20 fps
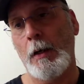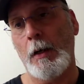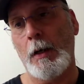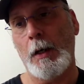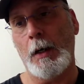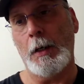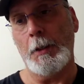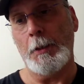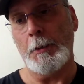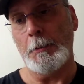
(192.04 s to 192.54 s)

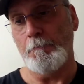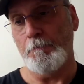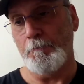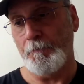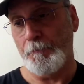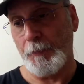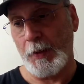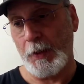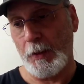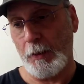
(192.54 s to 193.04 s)

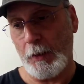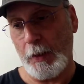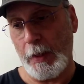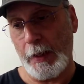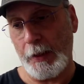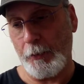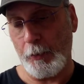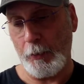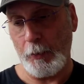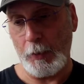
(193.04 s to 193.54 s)

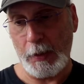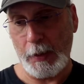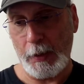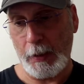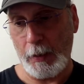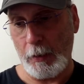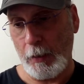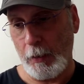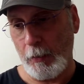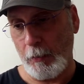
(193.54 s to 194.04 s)
Nicrew
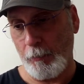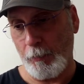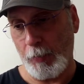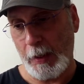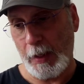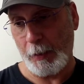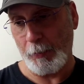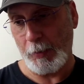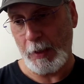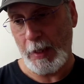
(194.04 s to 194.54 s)
light,
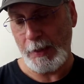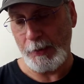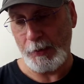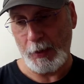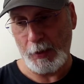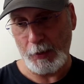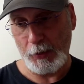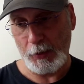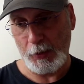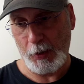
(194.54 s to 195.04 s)
black
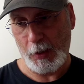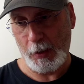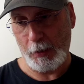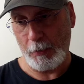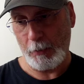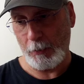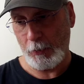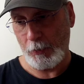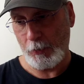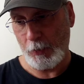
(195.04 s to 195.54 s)
blasting
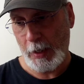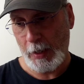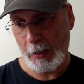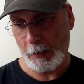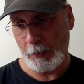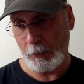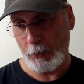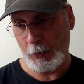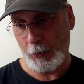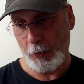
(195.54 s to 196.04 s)
sand,
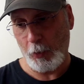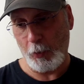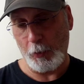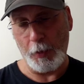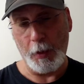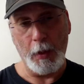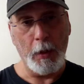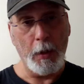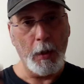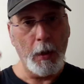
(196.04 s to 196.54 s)

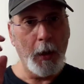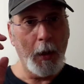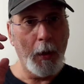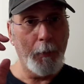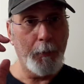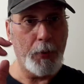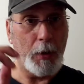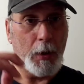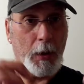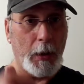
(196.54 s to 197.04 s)
dragonstone,
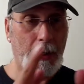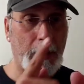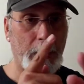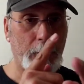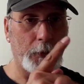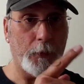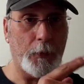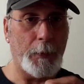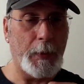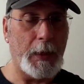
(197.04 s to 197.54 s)

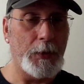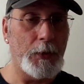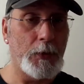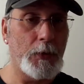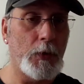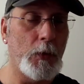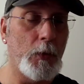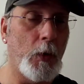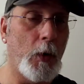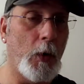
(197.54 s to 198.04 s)
plants from
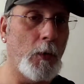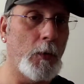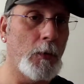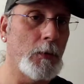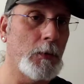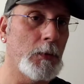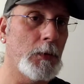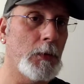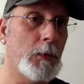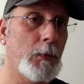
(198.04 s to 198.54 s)

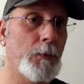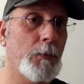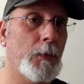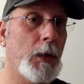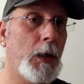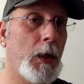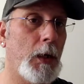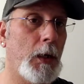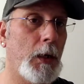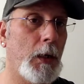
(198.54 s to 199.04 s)
H2O
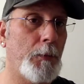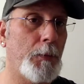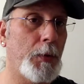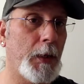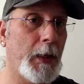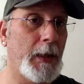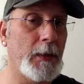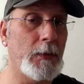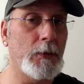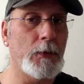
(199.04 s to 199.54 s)

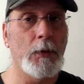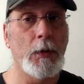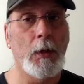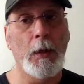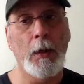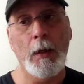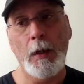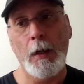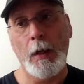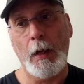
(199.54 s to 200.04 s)
plants,
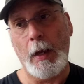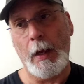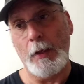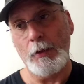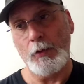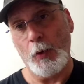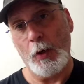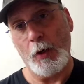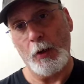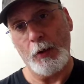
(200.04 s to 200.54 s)

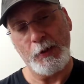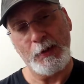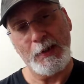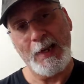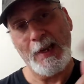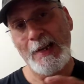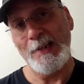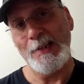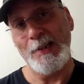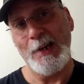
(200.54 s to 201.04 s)
as well as
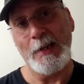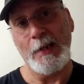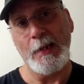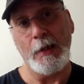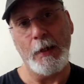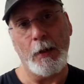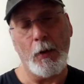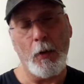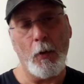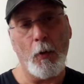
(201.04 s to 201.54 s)

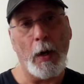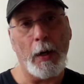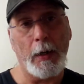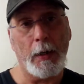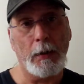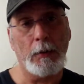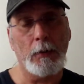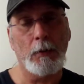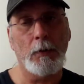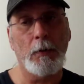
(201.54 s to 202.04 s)
KJE
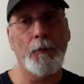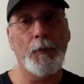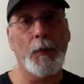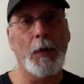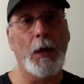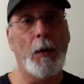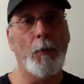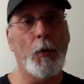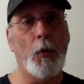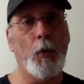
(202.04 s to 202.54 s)
Aquatics,
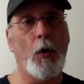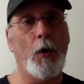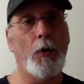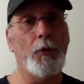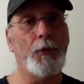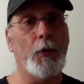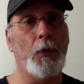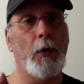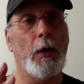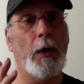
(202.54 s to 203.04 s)
who
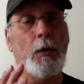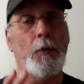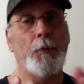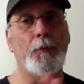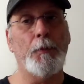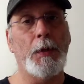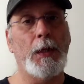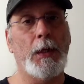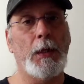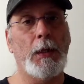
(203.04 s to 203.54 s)
also
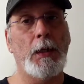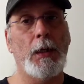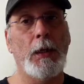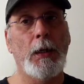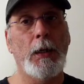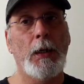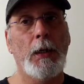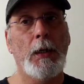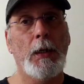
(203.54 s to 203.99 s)
helped me